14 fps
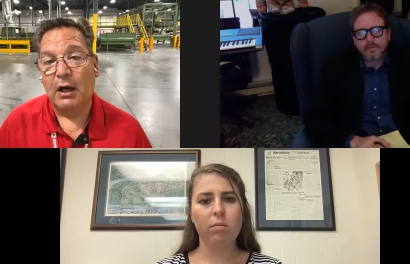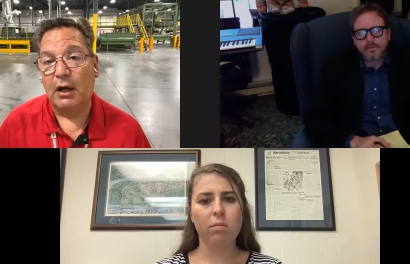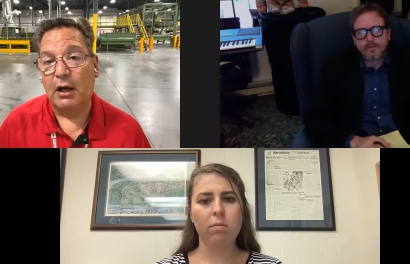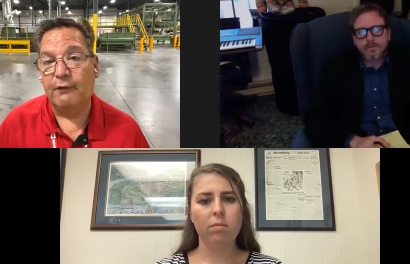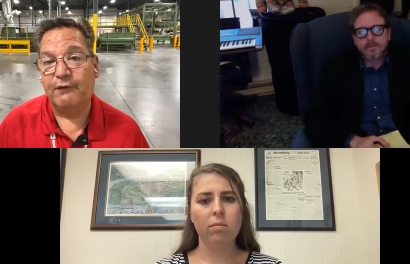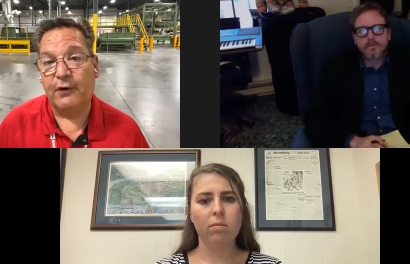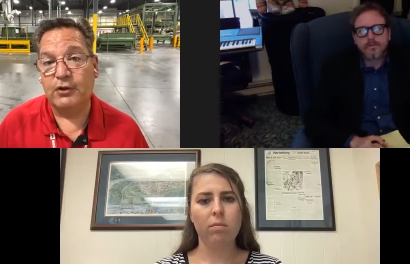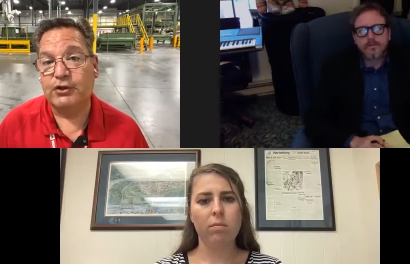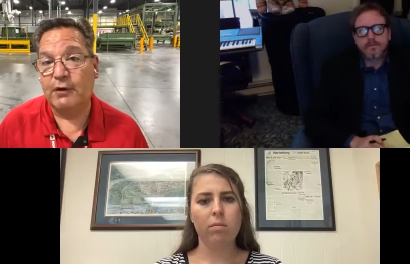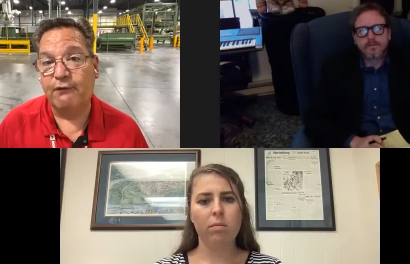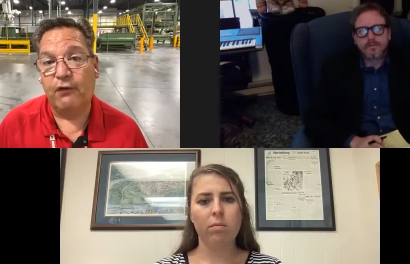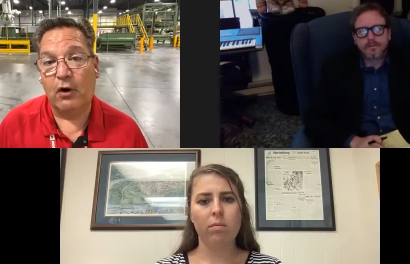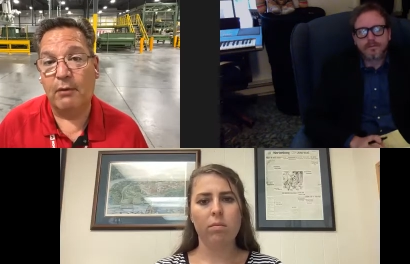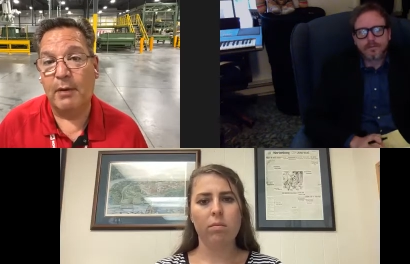Speaker 1: Uh, first
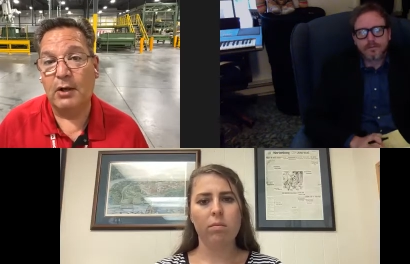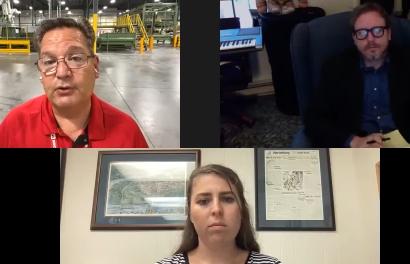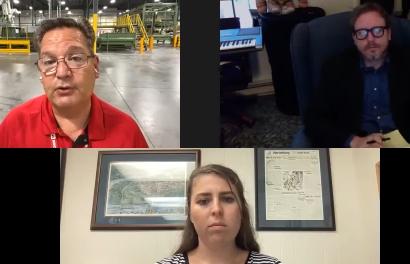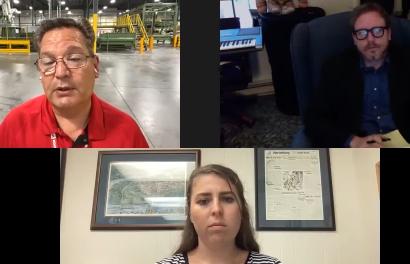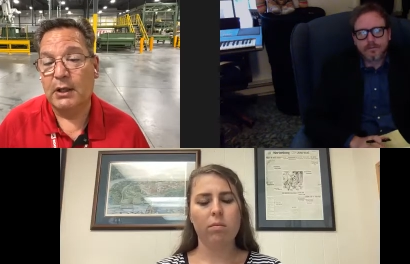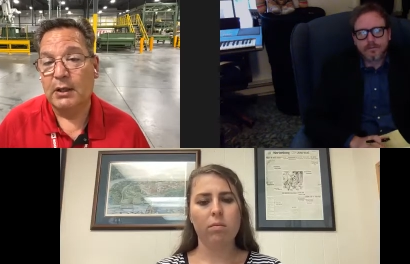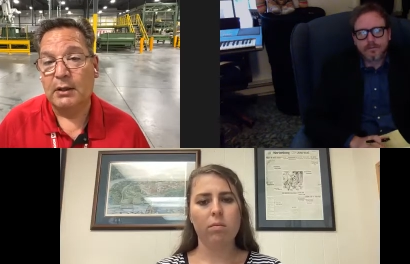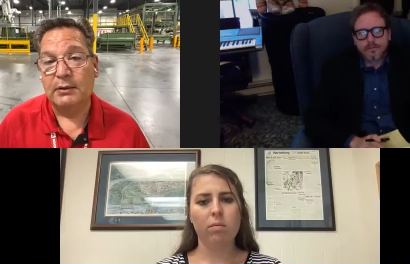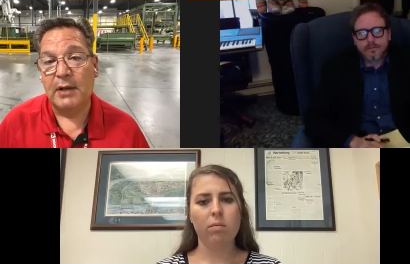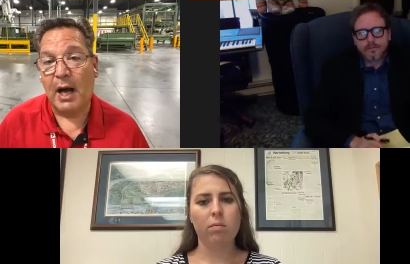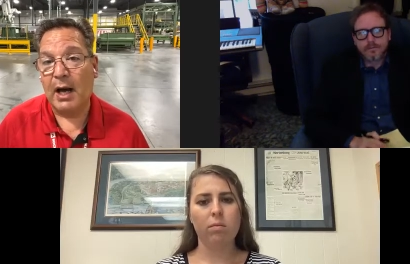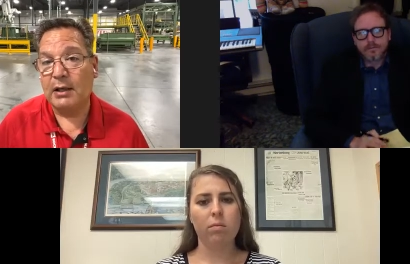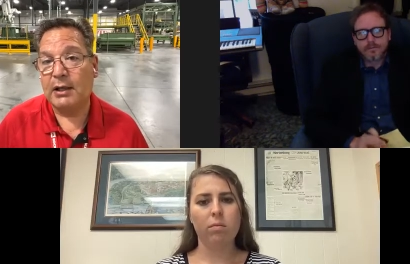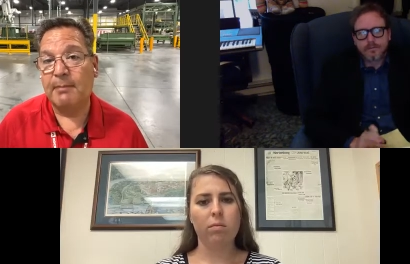and foremost,
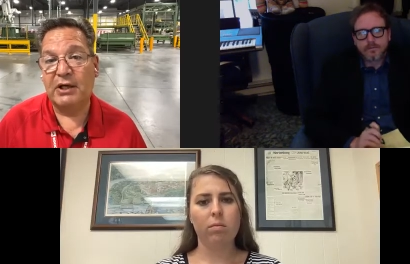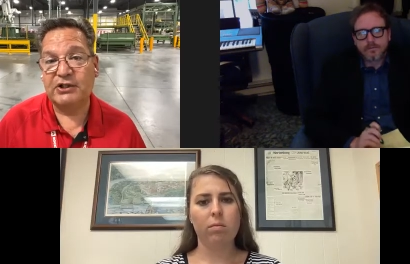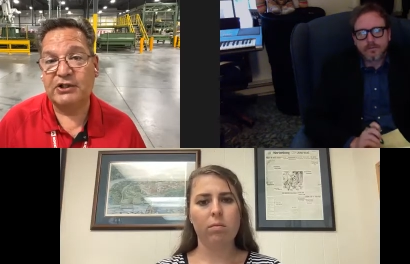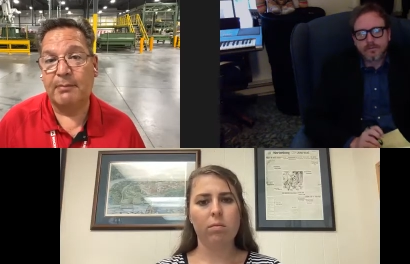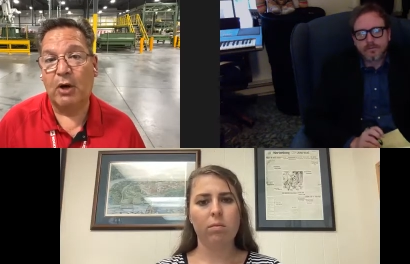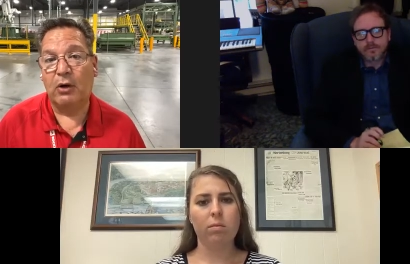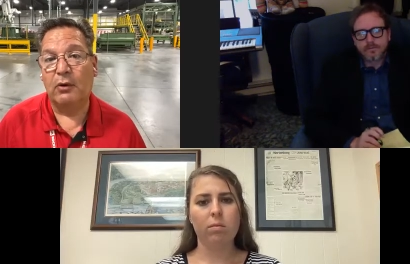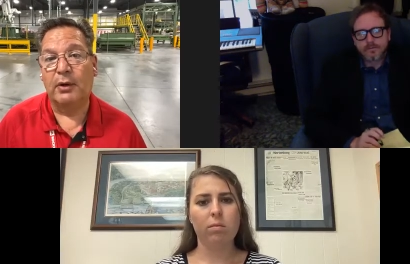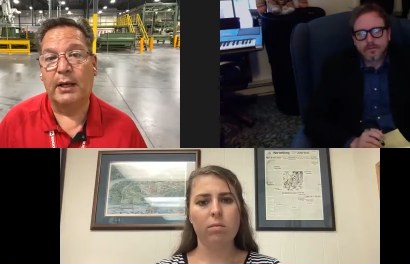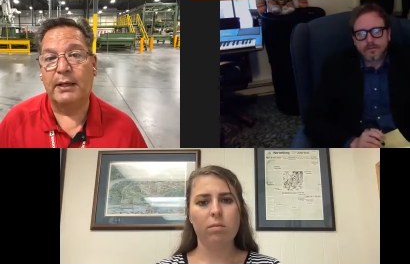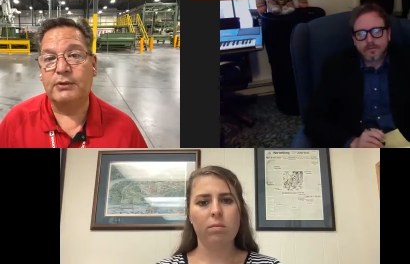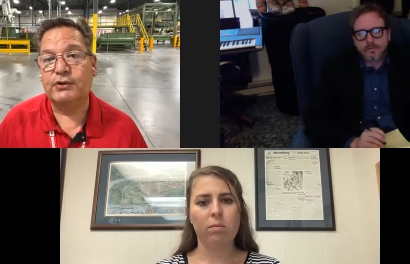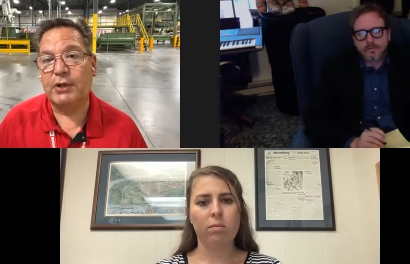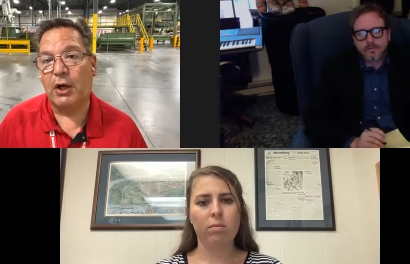
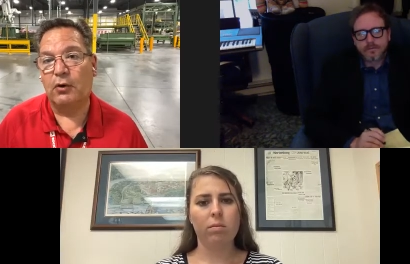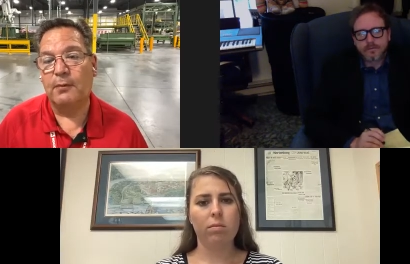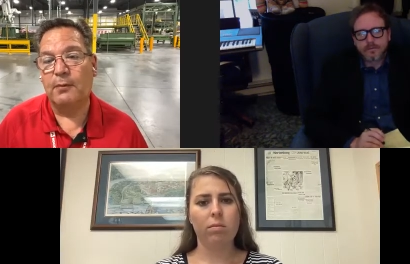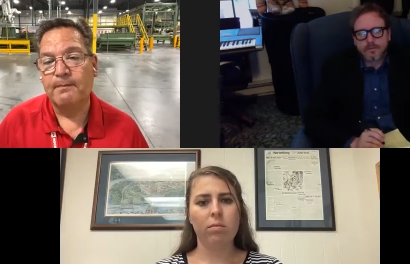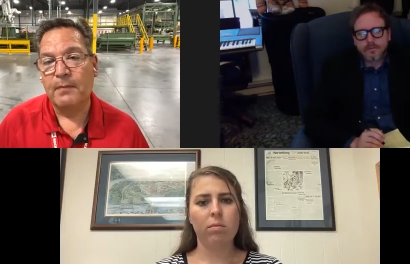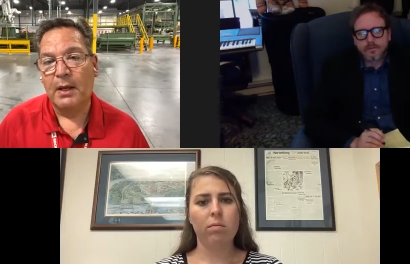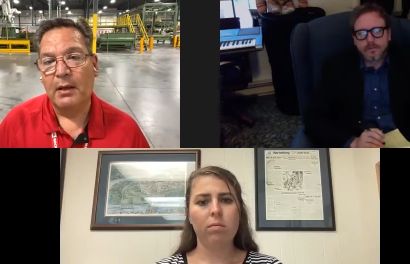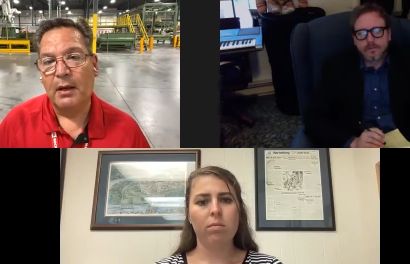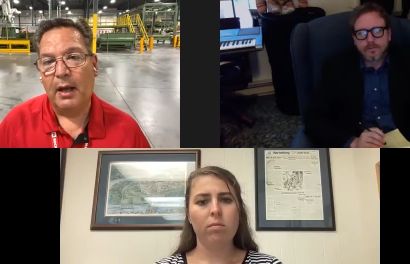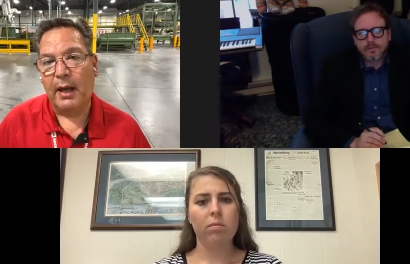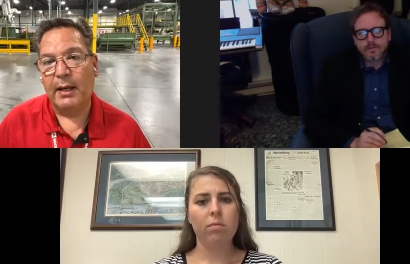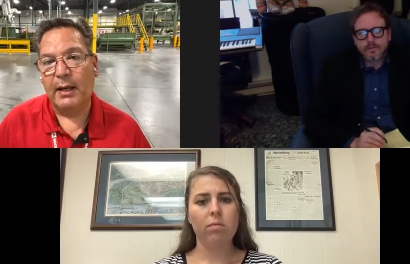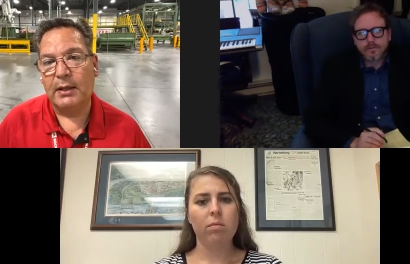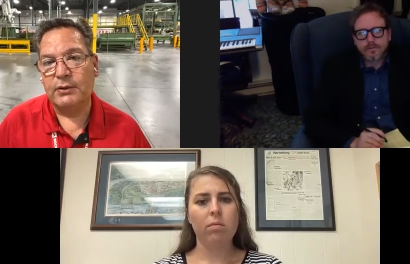non-combustibility. So,
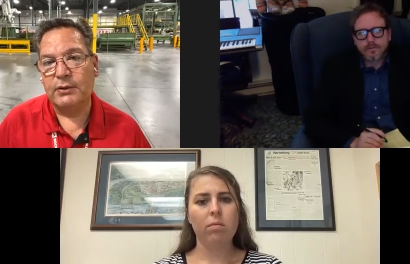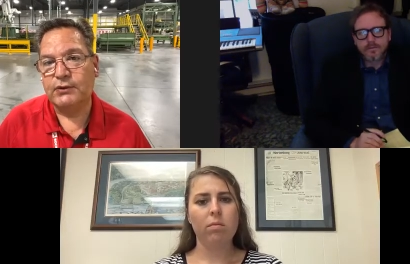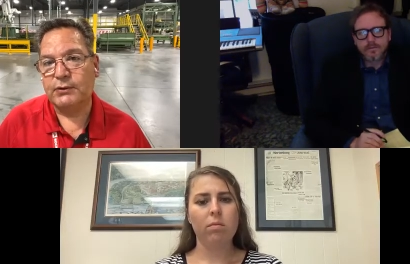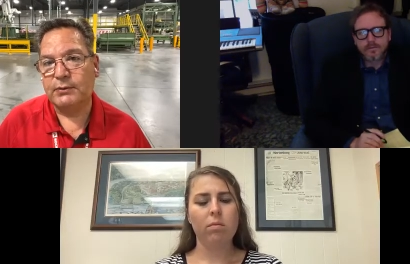as